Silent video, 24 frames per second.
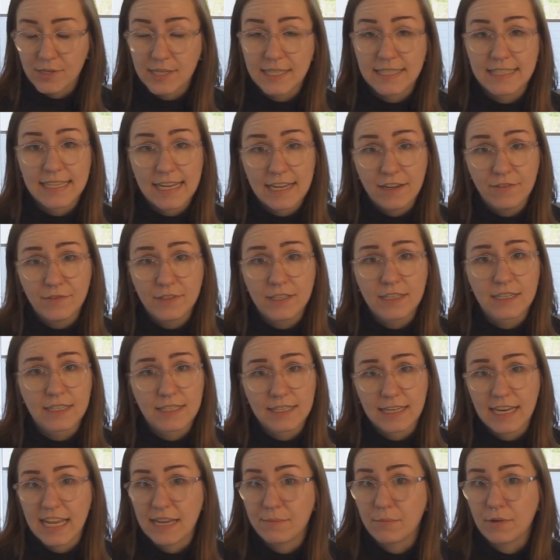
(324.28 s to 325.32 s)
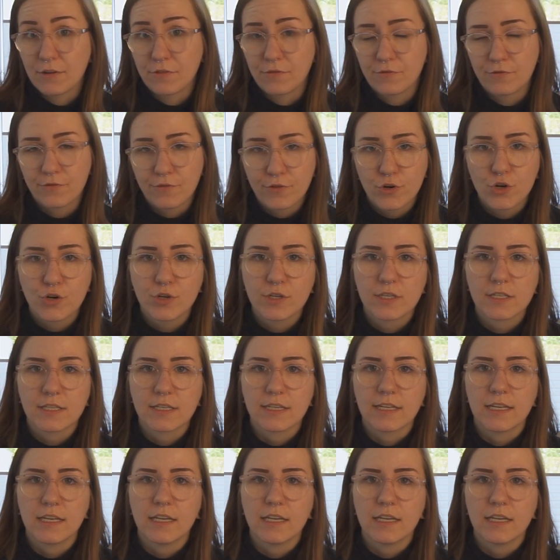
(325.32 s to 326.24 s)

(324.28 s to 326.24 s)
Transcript: Safety disclaimer first,